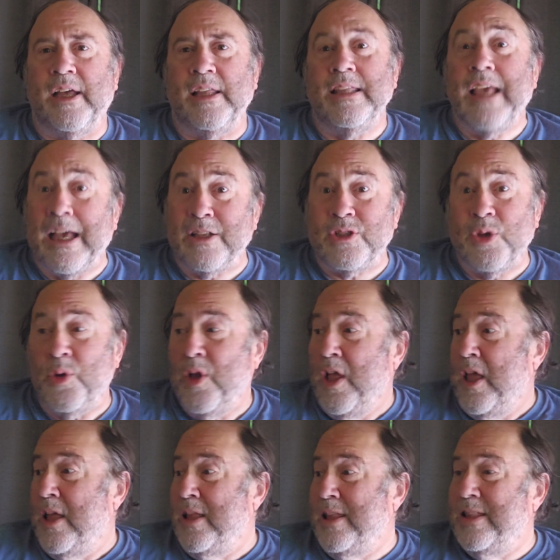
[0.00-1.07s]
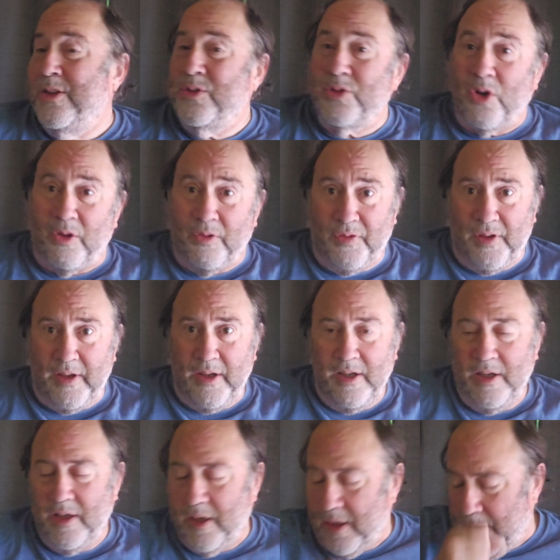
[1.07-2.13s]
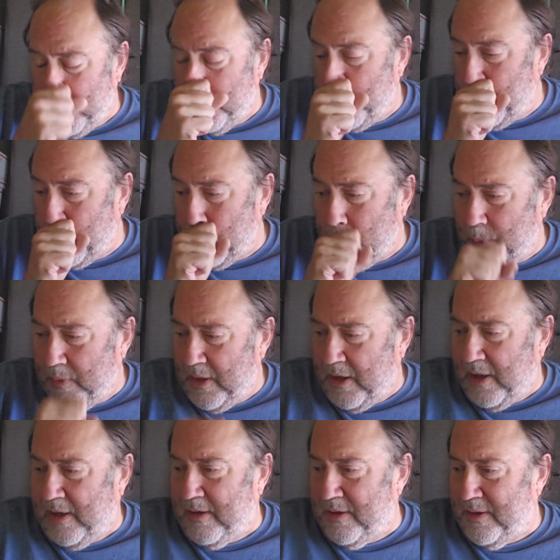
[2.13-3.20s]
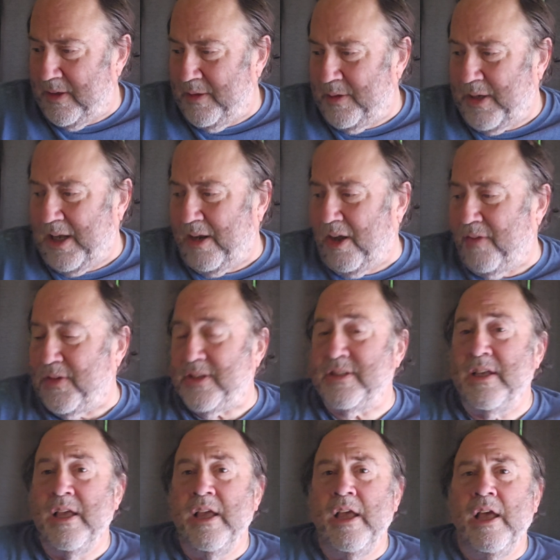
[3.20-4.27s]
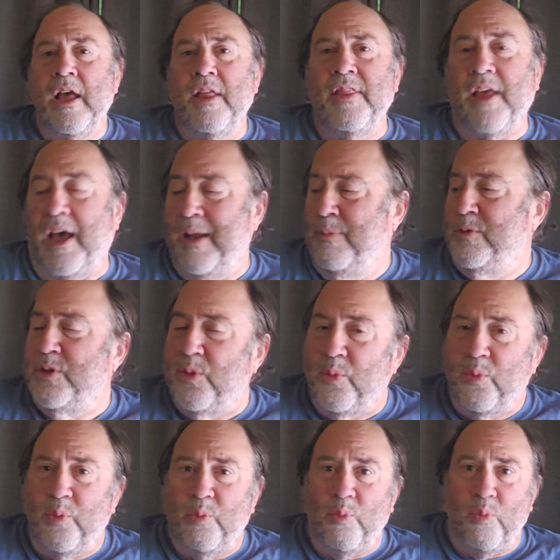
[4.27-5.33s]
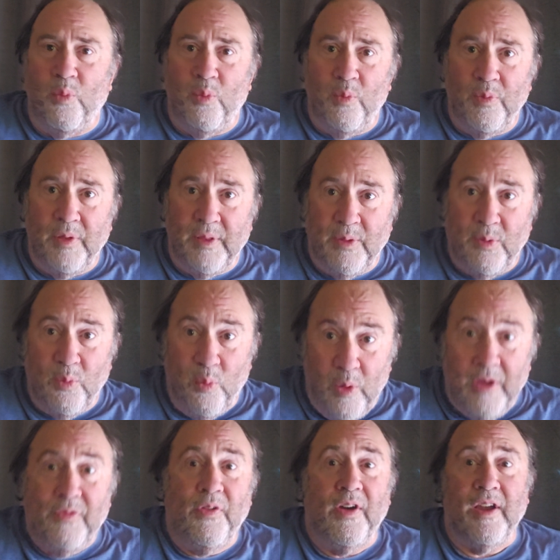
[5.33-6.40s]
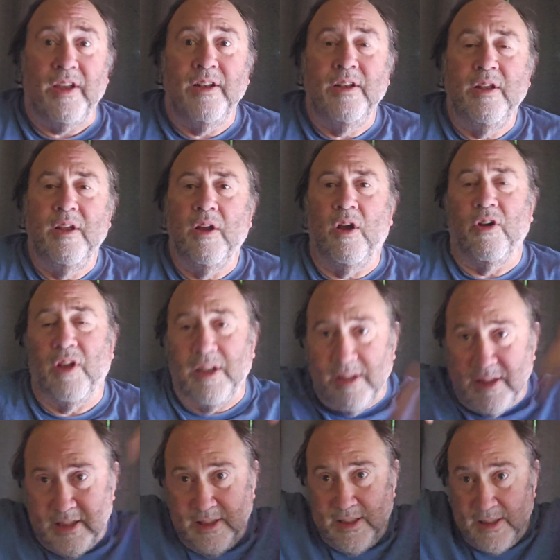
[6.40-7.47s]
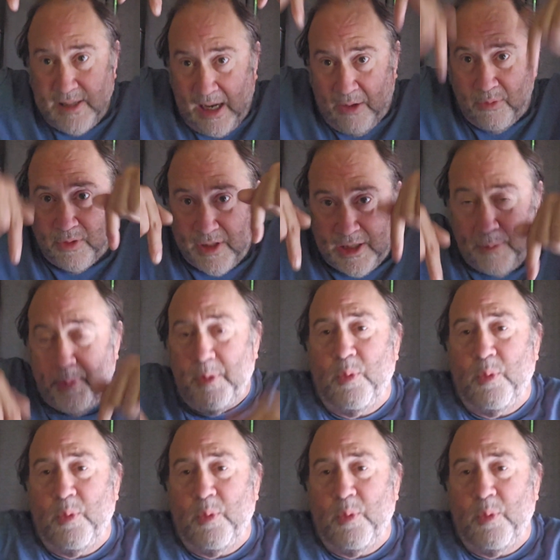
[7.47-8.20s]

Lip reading: Yeah, so those are all fake. Kind of obvious. The items that we find are not down deep.